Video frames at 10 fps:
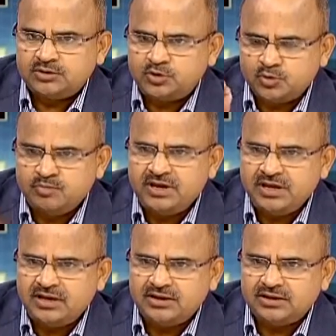To
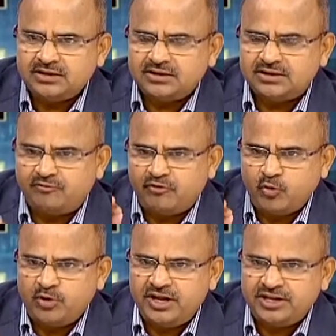me, the
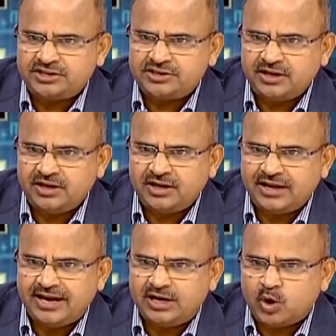foundational
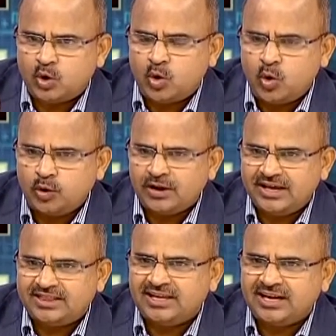and core
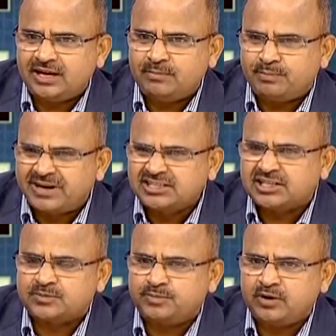ethical
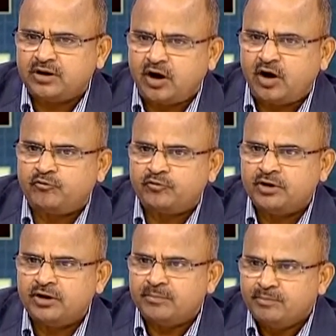principle of
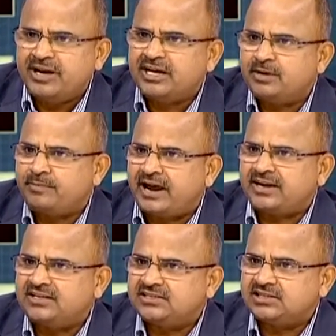medical
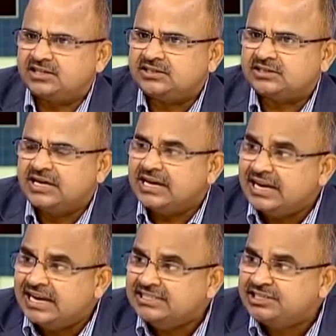practice is
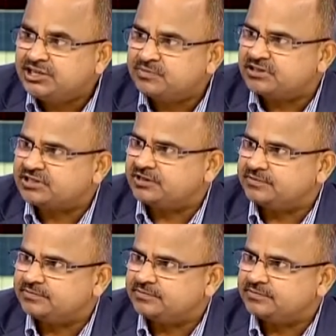legitimacy.